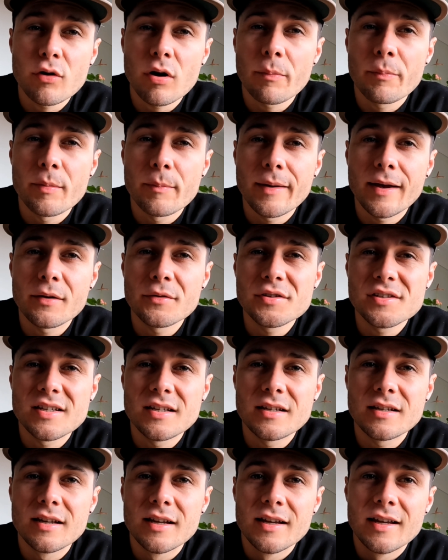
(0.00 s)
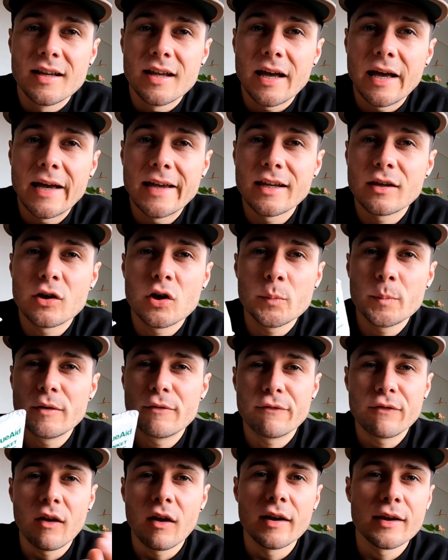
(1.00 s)
you're up a mountain, it could be
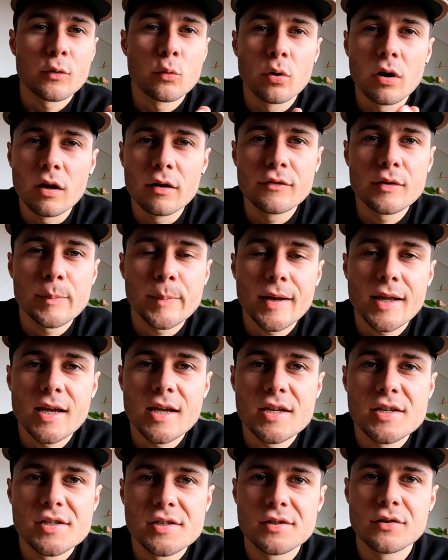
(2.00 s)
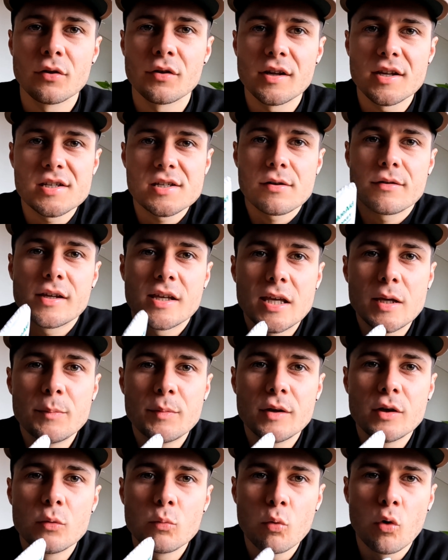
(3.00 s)
flying all over the place, not necessarily
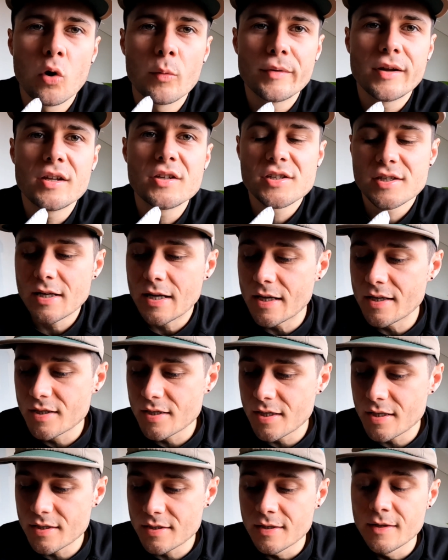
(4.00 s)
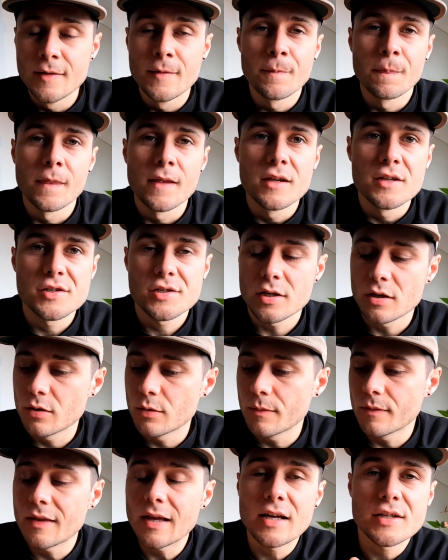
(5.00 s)
keeping you warm and insulated.
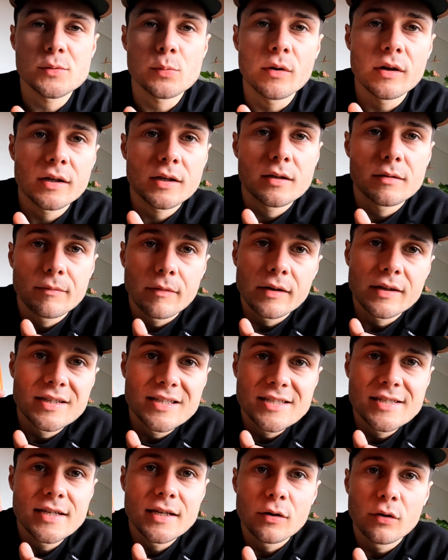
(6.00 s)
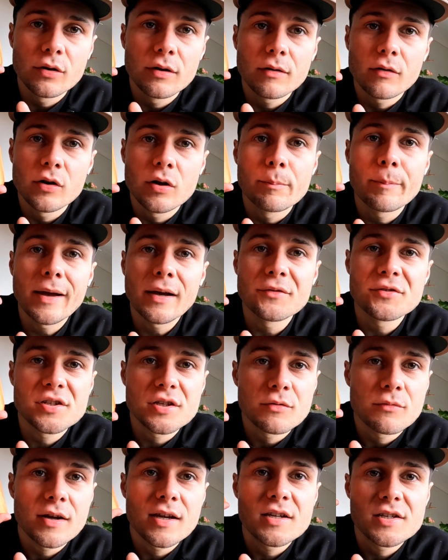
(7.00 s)
So that's why I can see on a
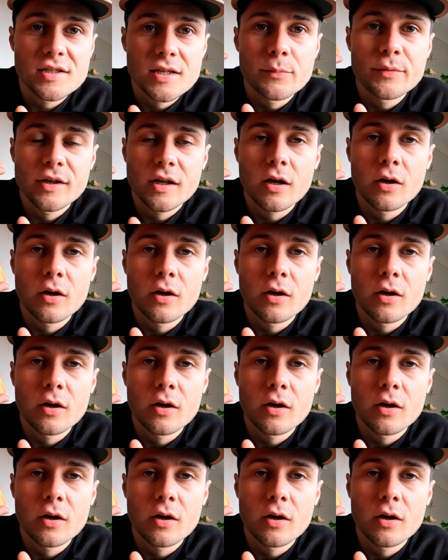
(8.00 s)
mountain race, they would